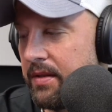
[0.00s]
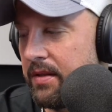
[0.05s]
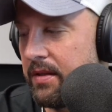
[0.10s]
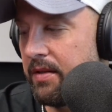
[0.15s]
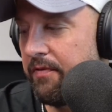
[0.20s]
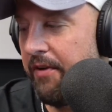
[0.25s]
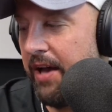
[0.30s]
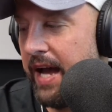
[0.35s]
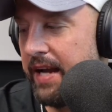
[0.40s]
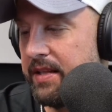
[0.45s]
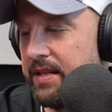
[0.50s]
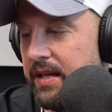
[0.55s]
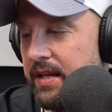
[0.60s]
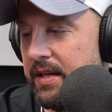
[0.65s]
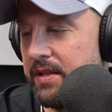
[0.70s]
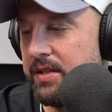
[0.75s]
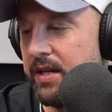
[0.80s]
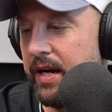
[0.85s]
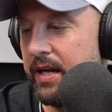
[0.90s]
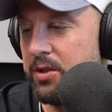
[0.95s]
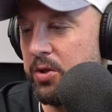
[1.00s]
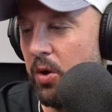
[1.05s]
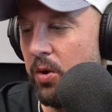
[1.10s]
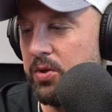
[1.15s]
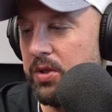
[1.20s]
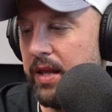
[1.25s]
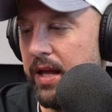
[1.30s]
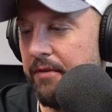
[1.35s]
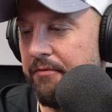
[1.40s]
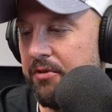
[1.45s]
The fact is, and I told
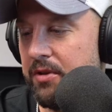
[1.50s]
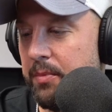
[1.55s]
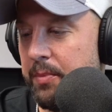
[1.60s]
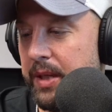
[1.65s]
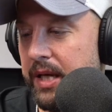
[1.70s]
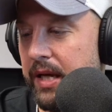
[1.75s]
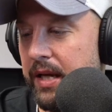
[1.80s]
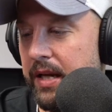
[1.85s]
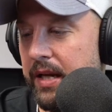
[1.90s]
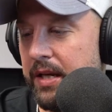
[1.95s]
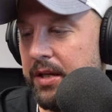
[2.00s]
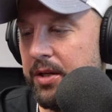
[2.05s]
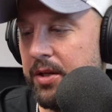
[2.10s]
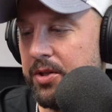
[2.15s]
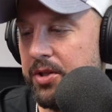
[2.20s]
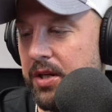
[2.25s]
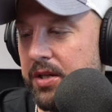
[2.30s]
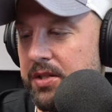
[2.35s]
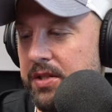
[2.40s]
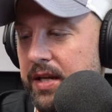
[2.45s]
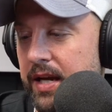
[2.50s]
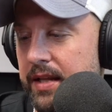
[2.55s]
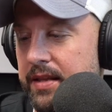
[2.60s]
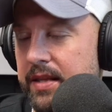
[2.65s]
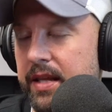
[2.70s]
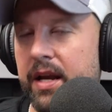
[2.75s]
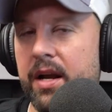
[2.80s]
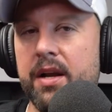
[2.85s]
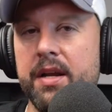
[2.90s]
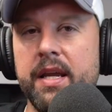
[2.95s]
you that from the beginning, you're just not
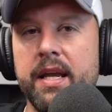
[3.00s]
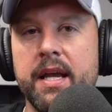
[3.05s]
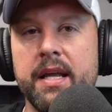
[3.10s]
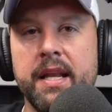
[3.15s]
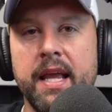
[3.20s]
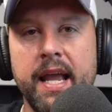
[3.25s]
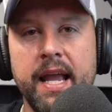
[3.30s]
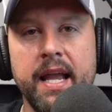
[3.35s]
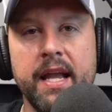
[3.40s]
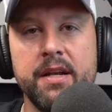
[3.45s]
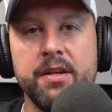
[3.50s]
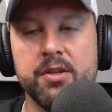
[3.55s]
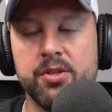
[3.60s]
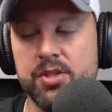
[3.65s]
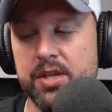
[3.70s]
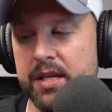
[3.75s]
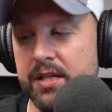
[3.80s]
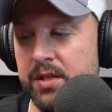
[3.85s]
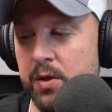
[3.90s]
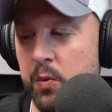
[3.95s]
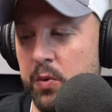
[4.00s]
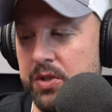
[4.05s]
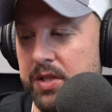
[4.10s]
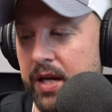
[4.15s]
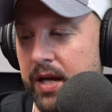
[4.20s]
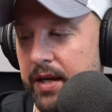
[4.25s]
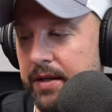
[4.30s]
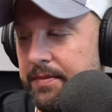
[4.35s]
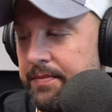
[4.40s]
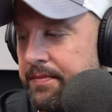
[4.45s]
there yet, and your season was
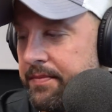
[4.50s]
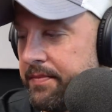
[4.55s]
done.